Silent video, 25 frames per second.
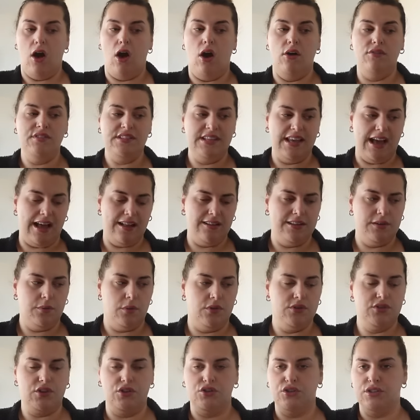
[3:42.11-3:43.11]
Obviously, Aldi
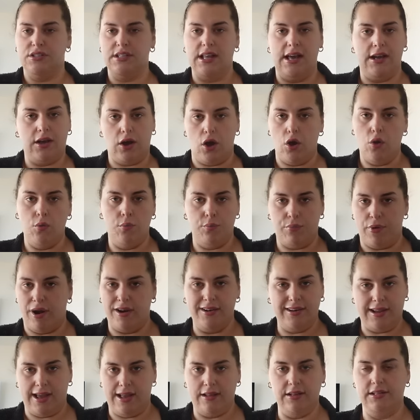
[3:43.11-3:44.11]
ones are just like own
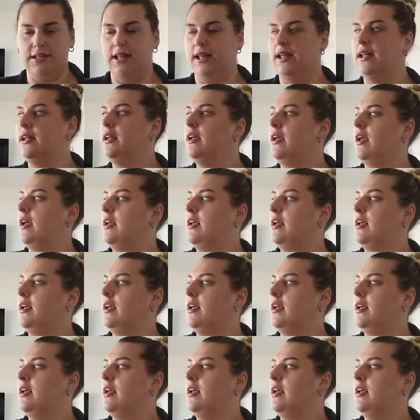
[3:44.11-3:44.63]
brand Aldi.